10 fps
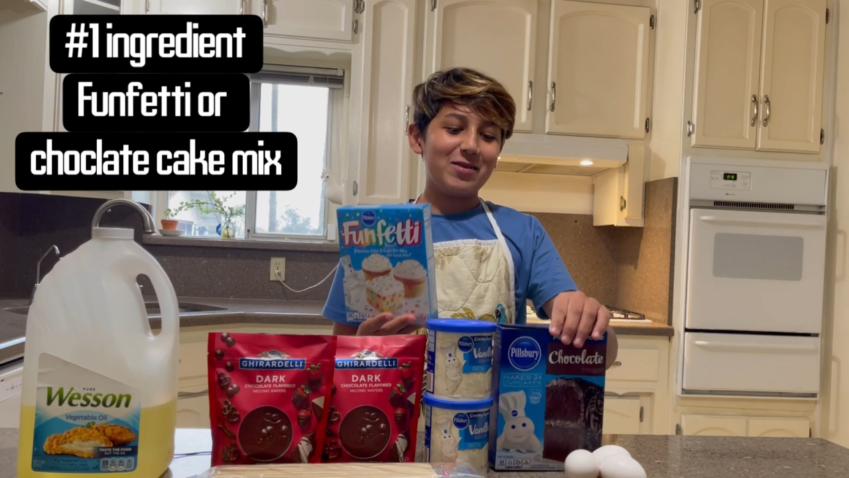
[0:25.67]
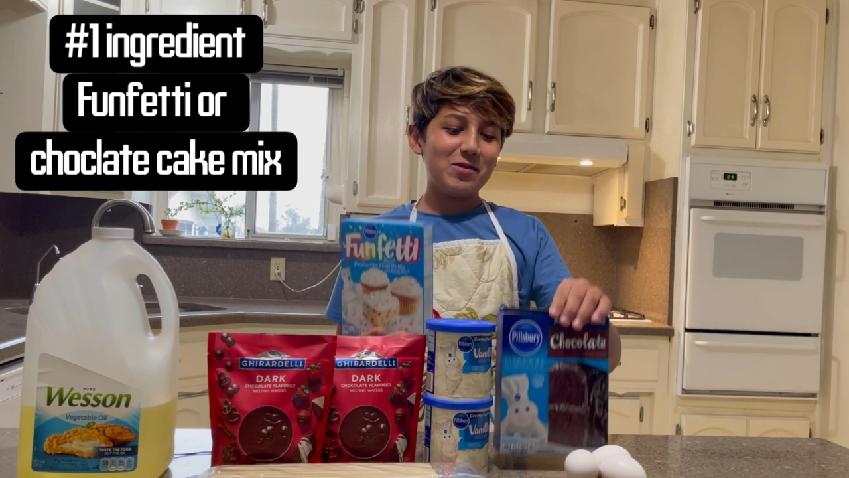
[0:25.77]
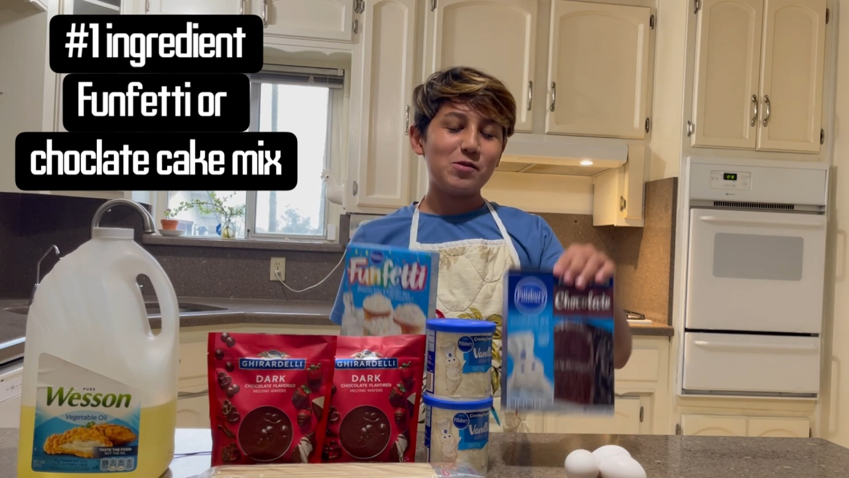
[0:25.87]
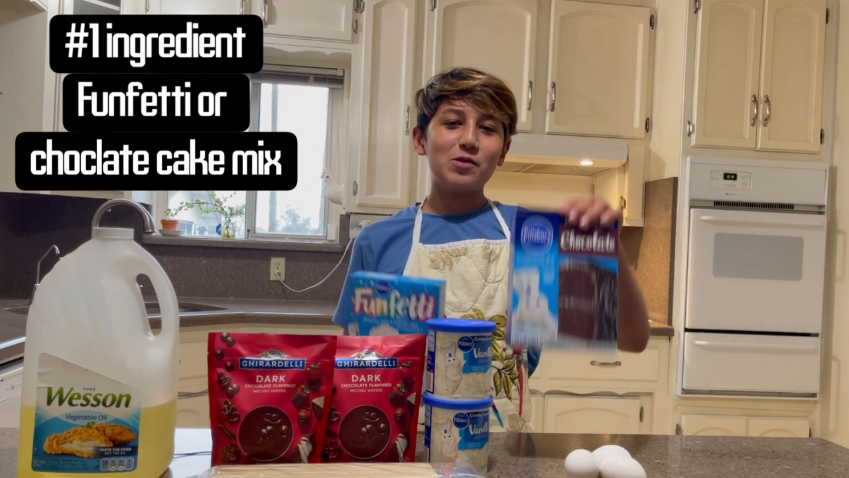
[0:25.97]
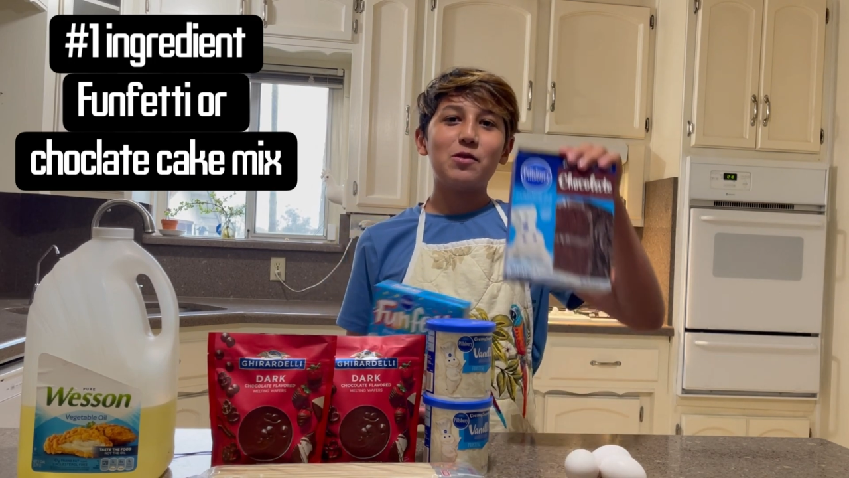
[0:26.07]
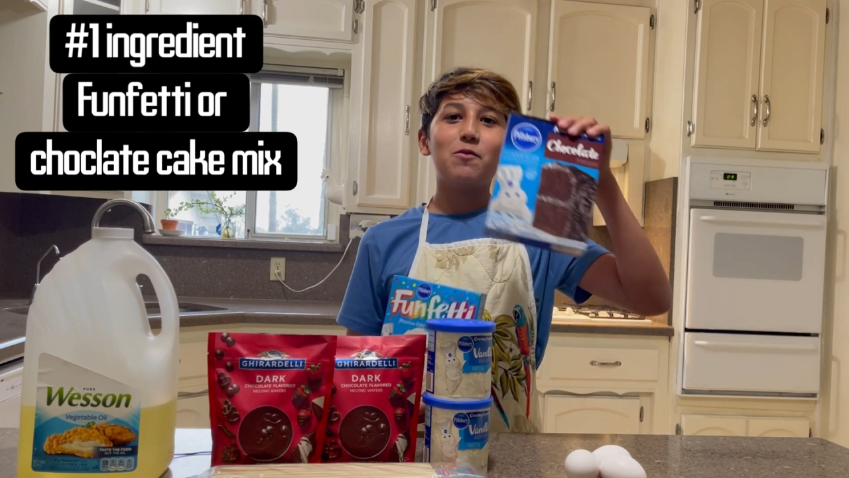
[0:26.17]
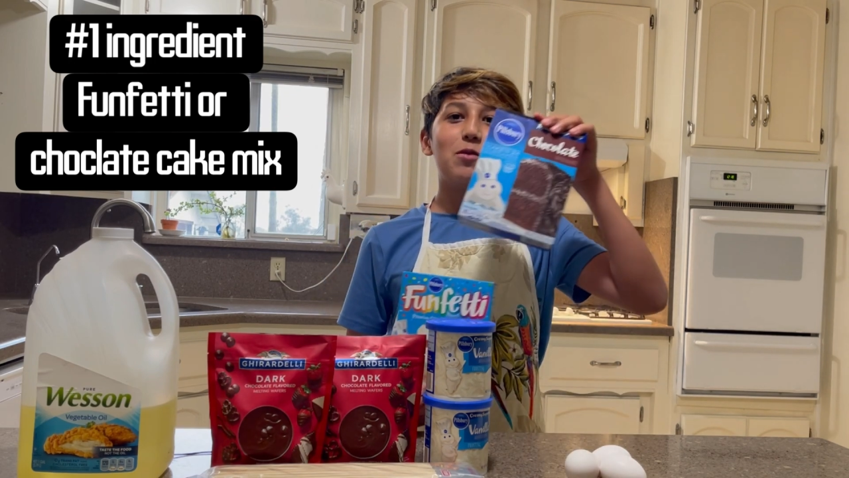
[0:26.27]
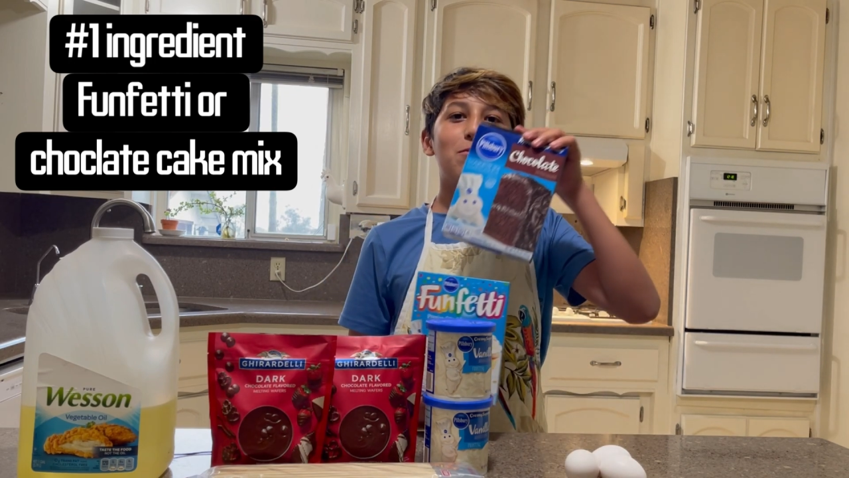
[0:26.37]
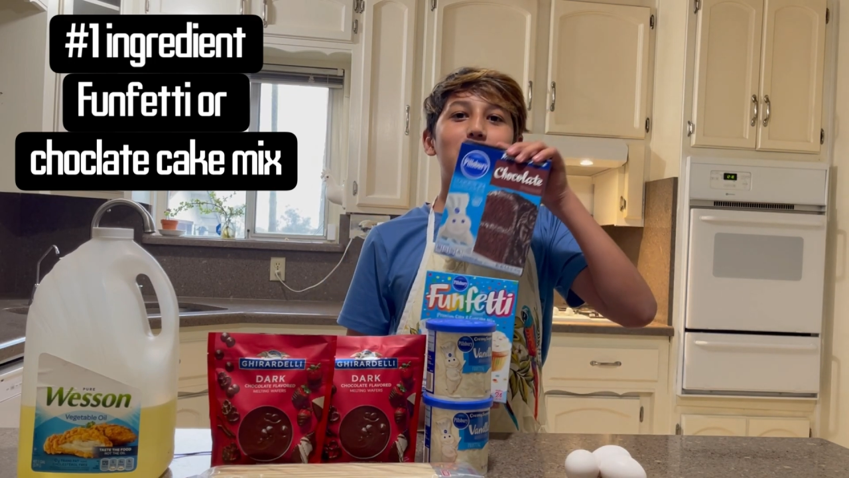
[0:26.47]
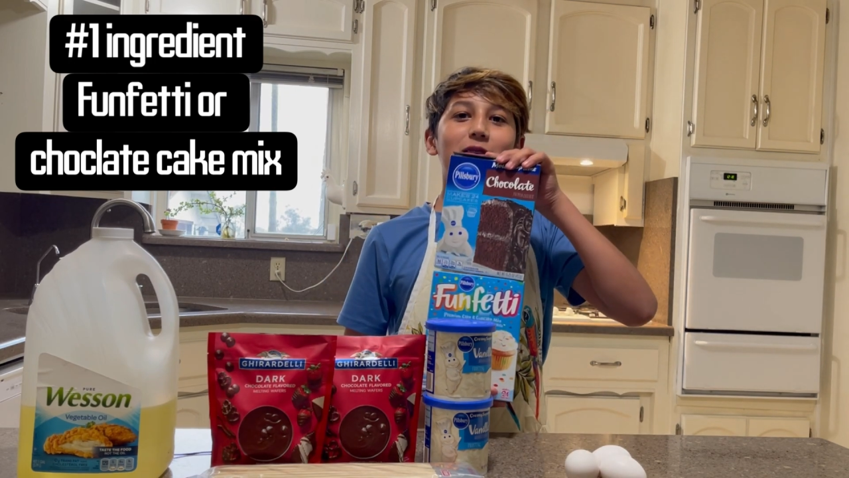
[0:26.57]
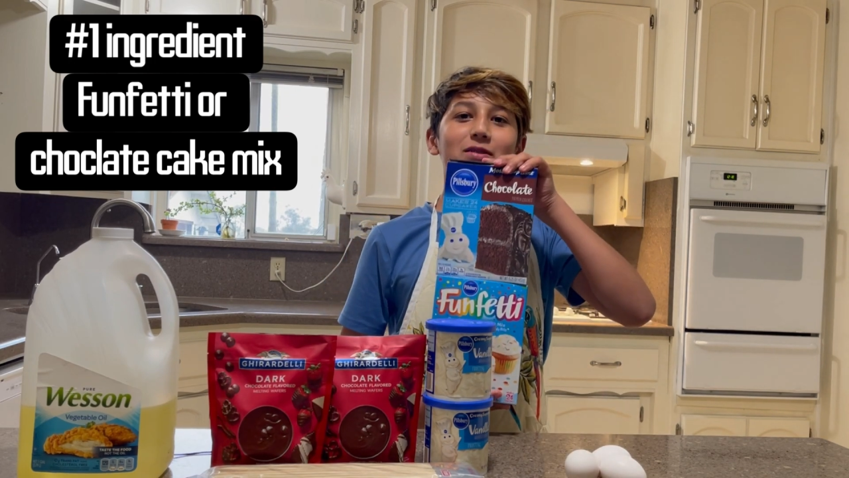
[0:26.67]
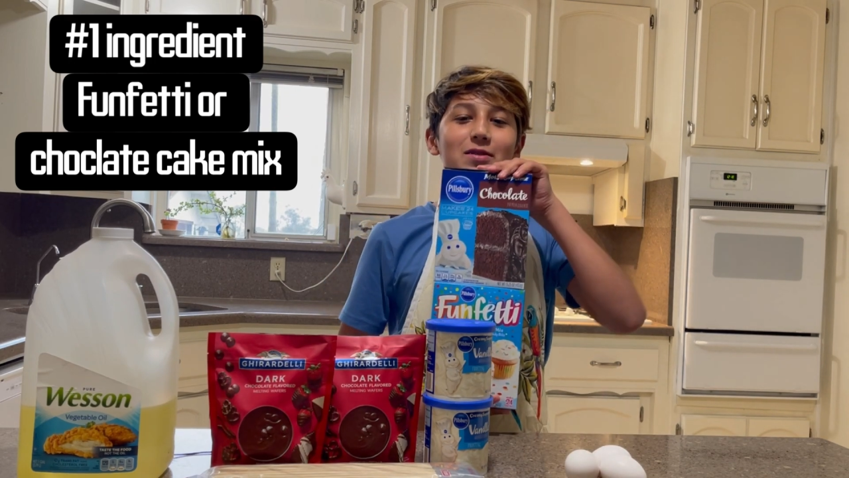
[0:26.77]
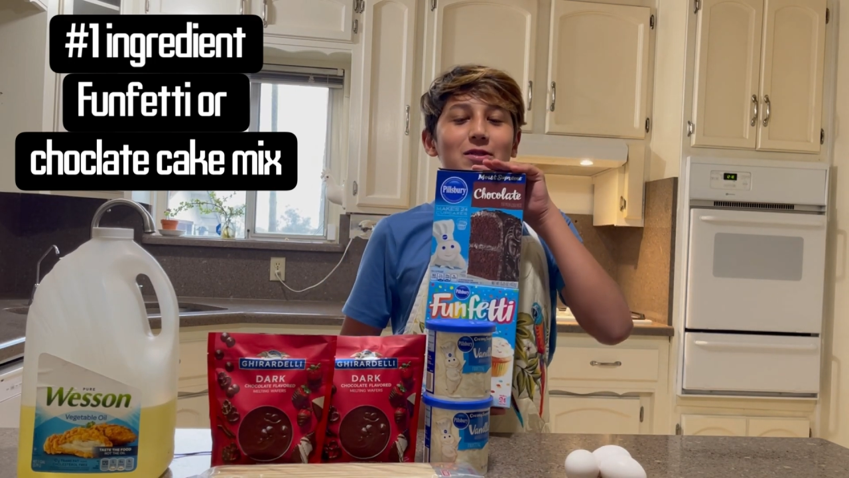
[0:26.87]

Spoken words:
or 1 box of